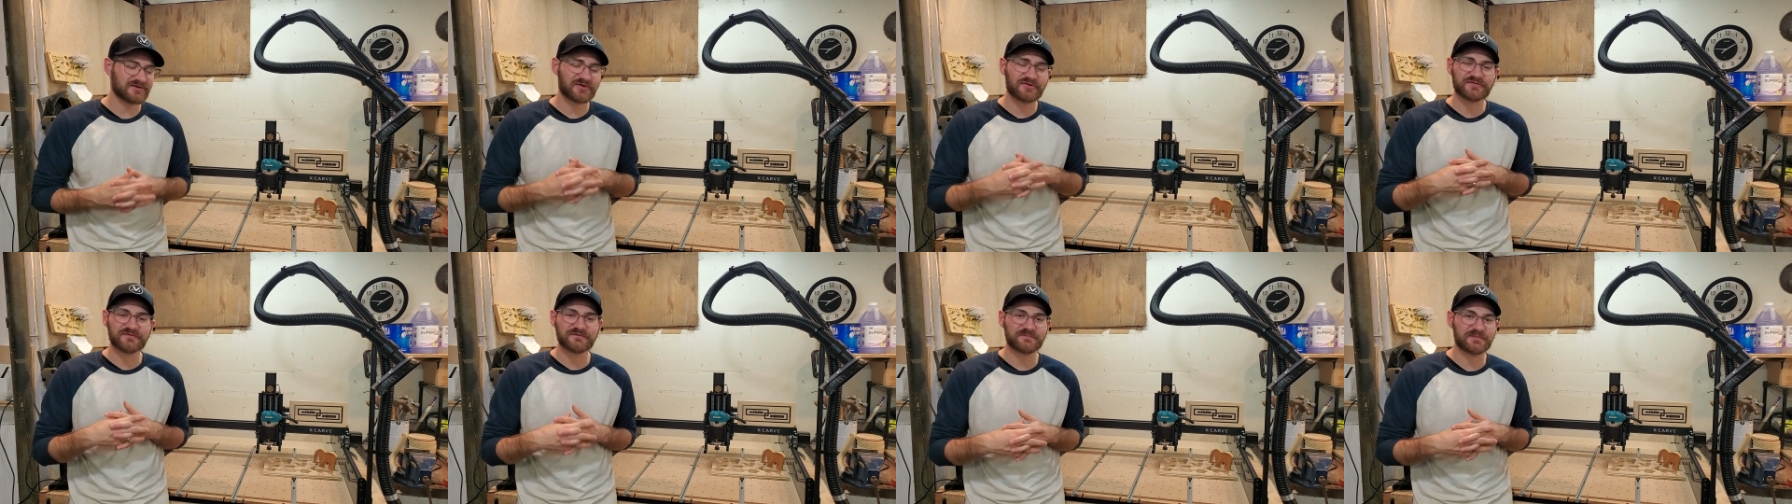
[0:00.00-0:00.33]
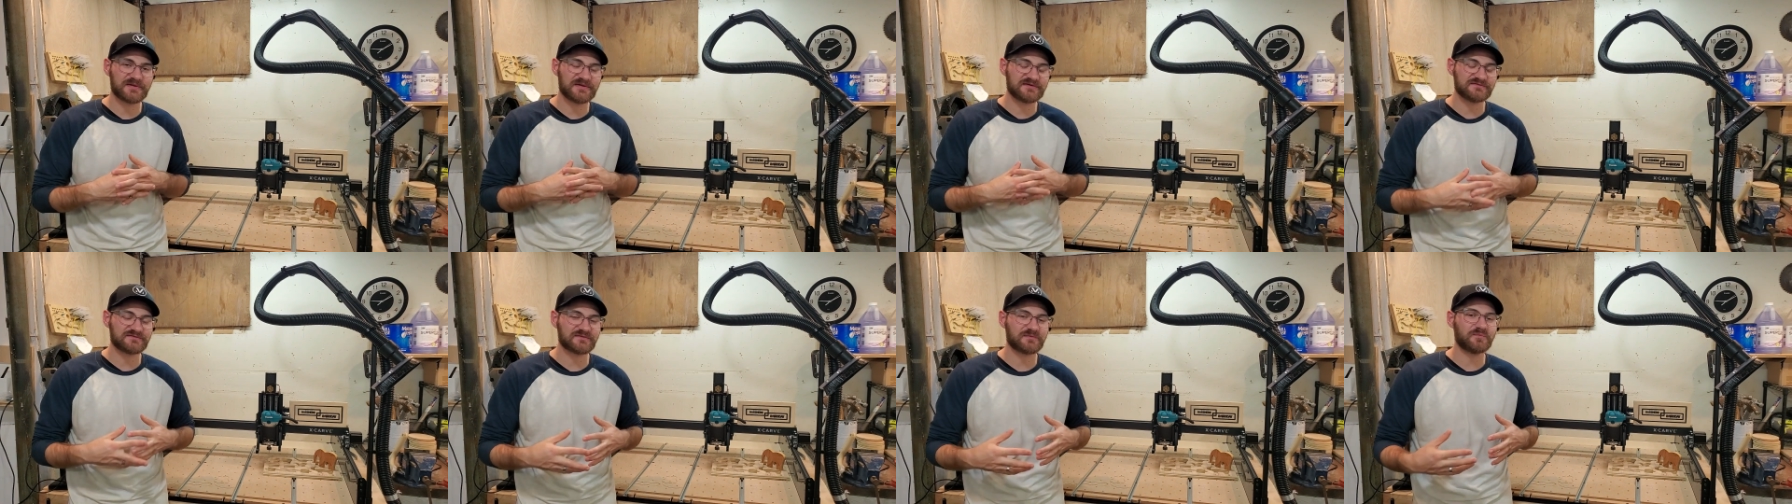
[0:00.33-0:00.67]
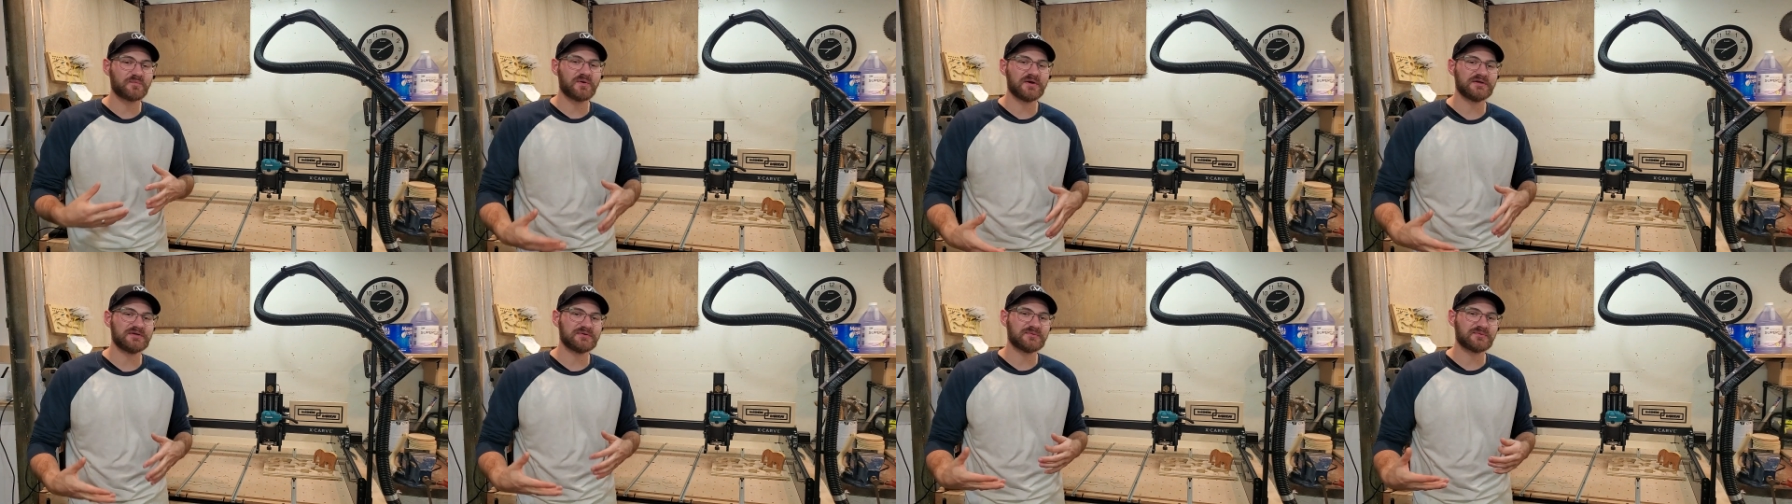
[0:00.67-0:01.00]
all depends on
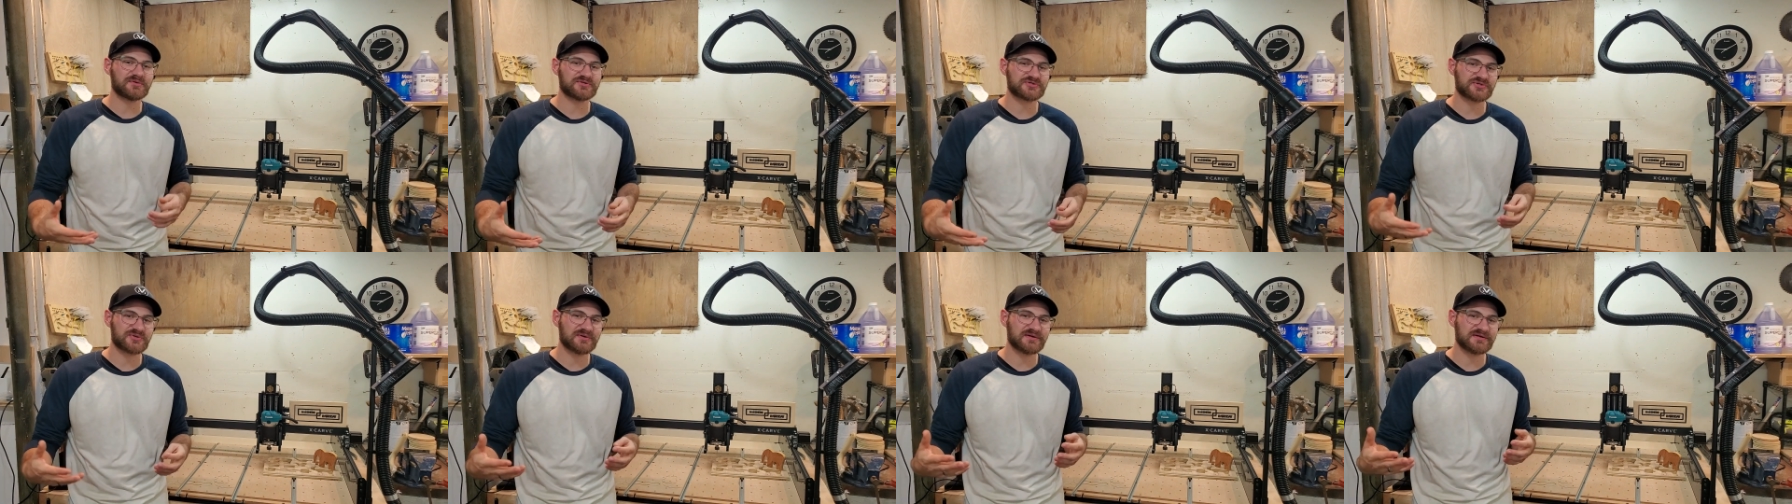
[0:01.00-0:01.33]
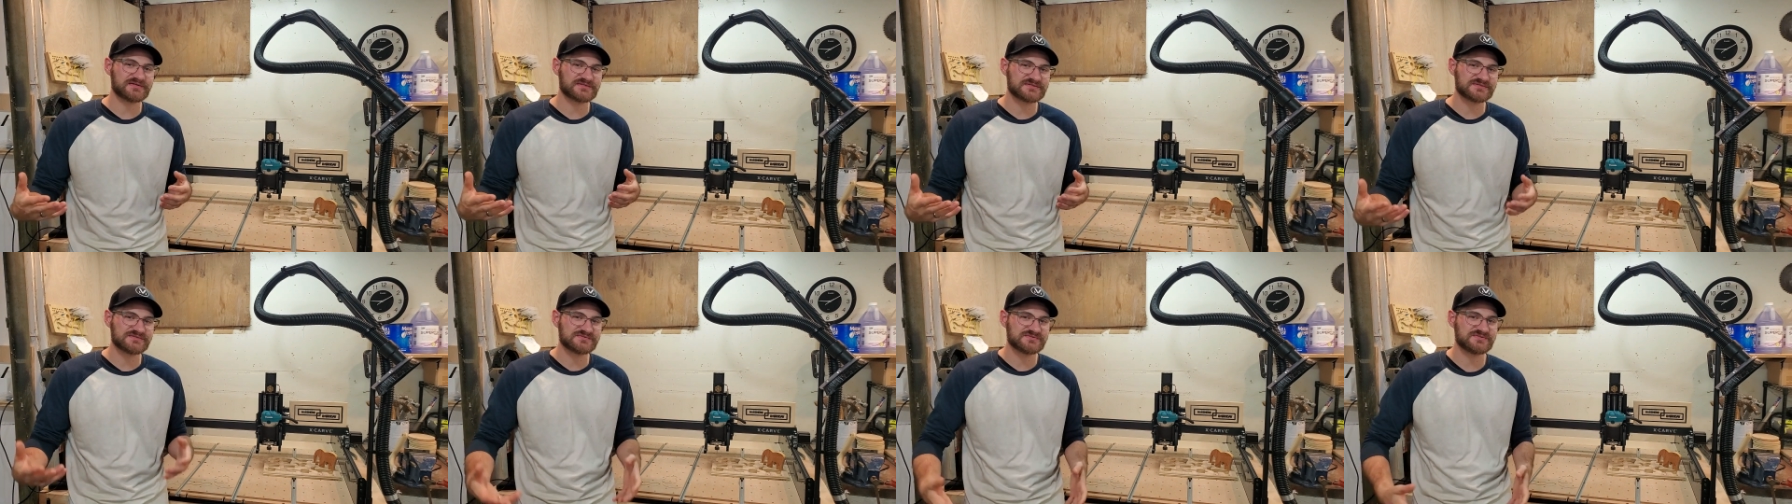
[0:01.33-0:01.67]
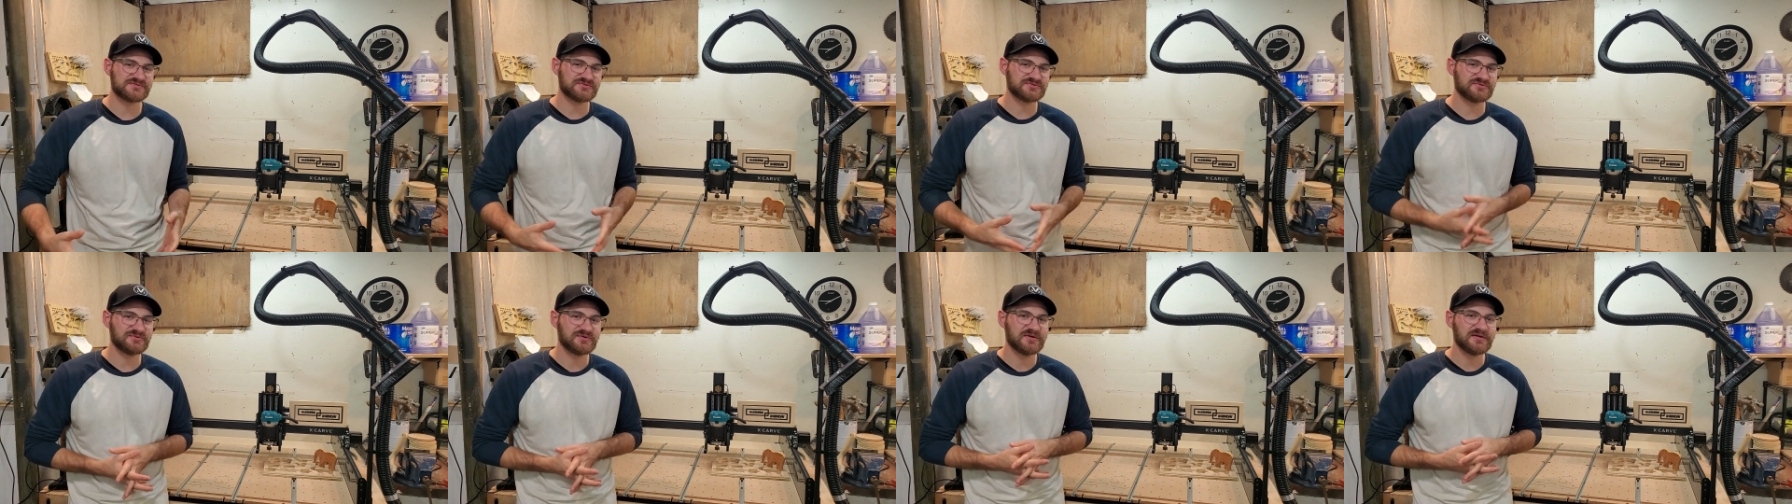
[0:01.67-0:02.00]
what you are trying to
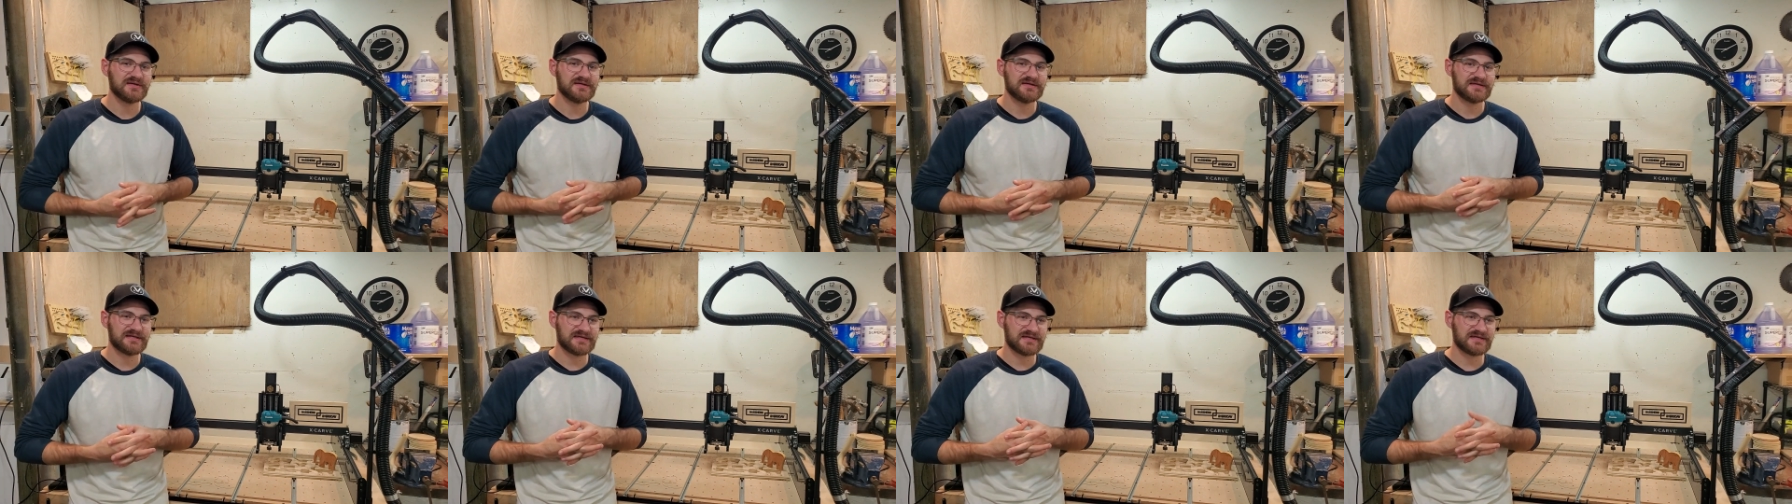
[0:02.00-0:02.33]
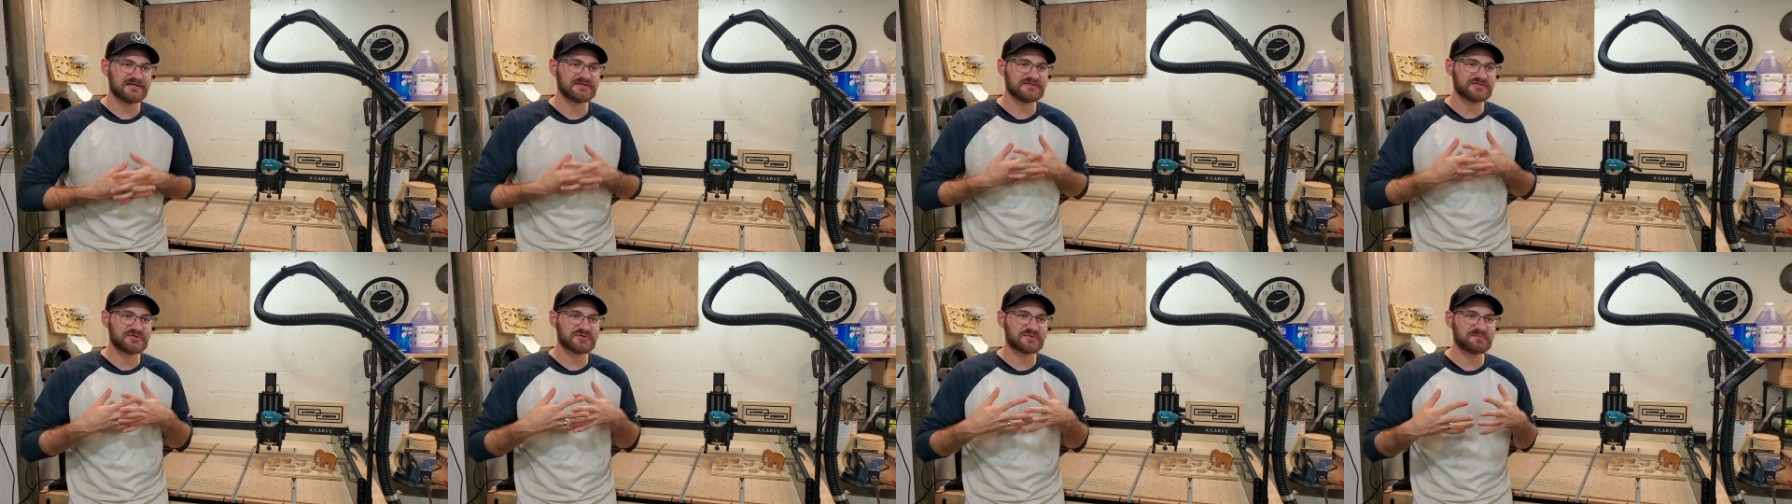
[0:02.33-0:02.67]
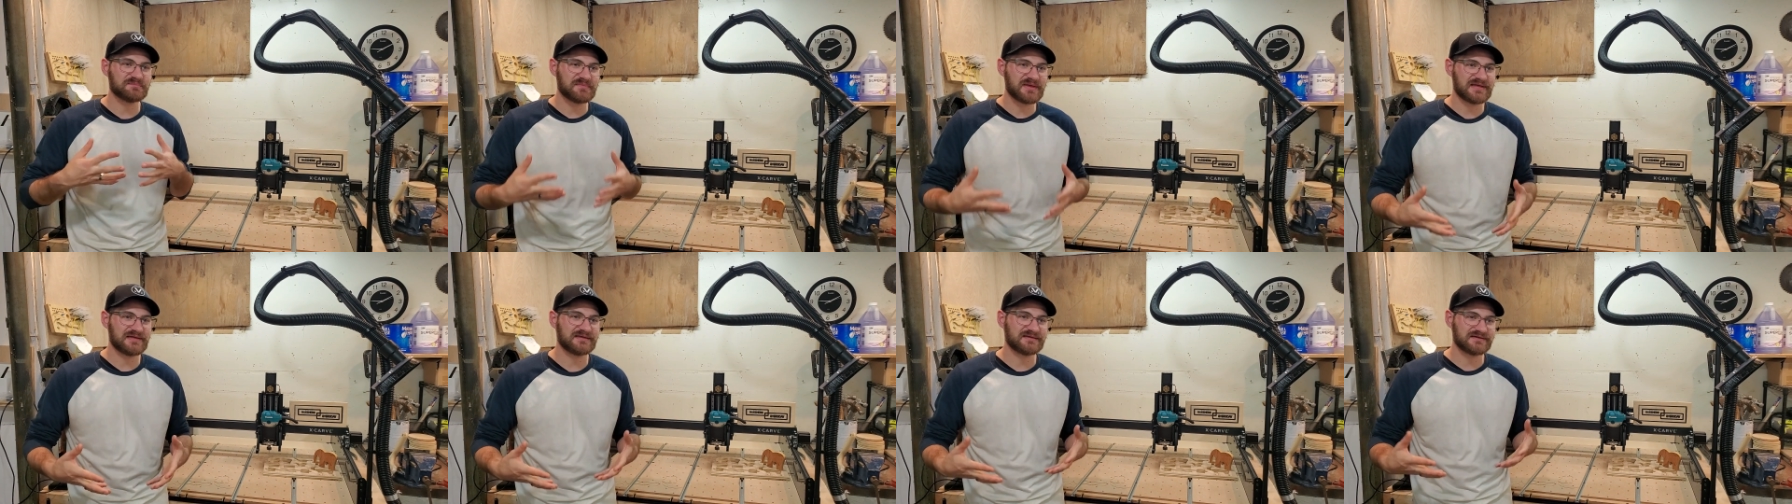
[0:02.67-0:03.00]
do in your
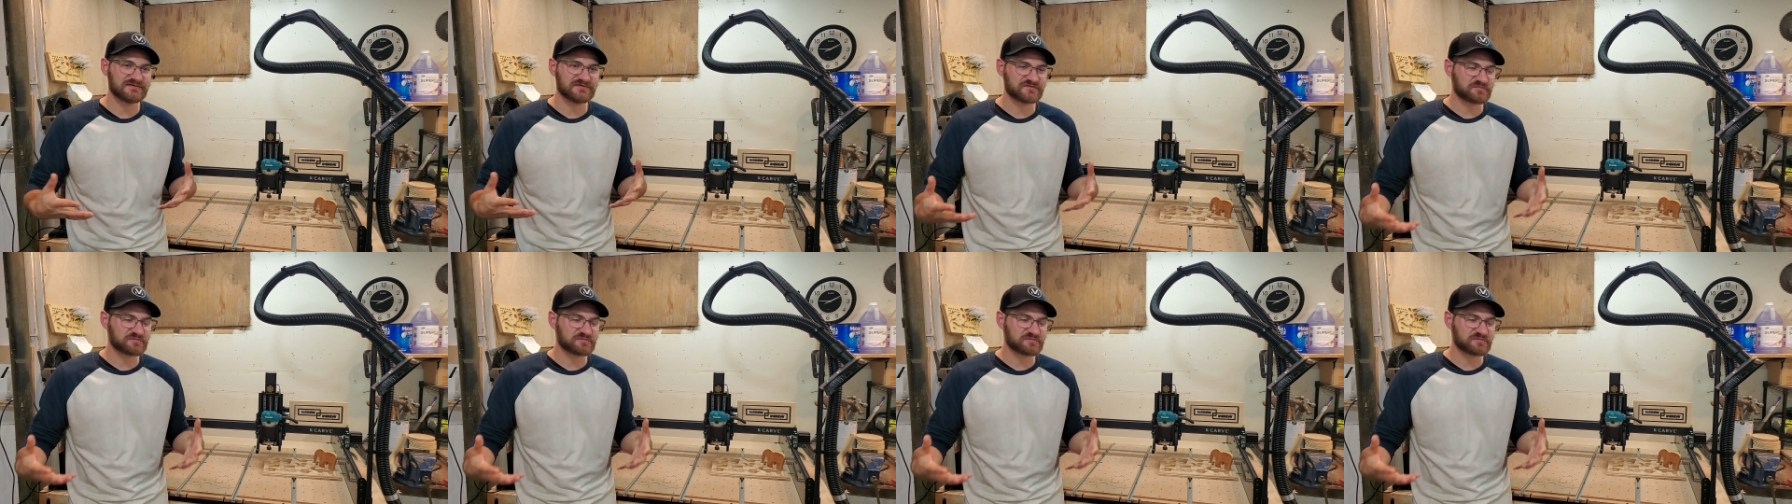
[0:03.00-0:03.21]
making